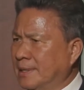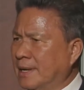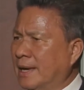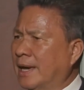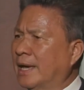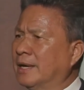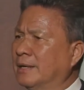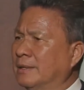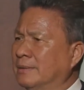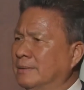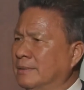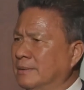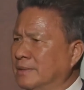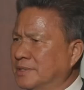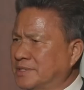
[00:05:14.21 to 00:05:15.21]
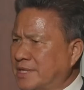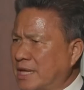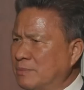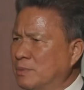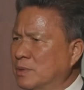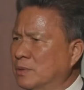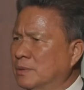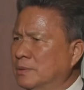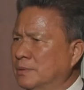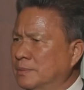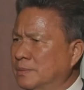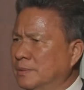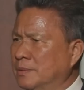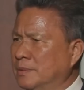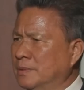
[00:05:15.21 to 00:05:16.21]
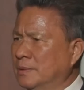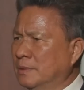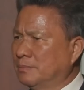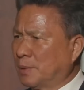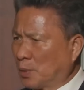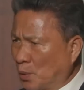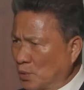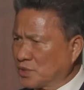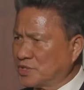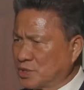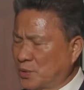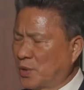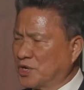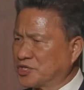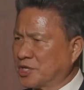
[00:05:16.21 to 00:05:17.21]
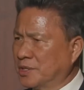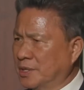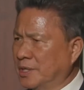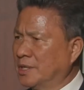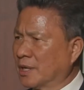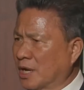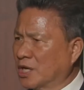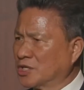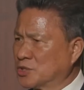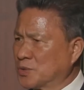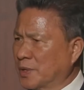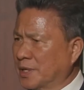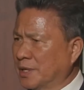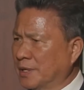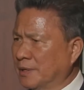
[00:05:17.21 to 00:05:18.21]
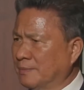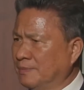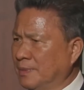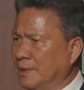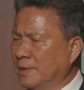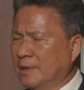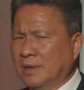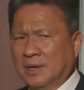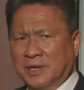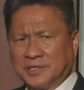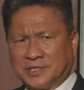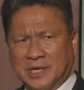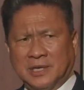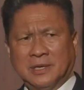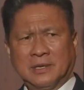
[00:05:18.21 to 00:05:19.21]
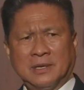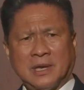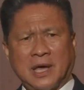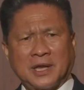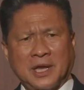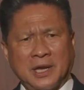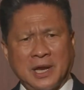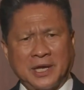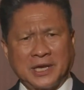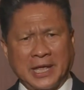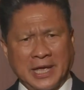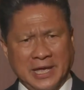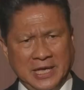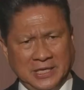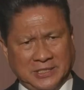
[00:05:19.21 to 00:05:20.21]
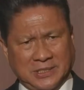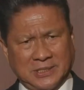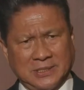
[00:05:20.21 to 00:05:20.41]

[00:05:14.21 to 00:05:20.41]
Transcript: and stable political situation in a country. Since 1998,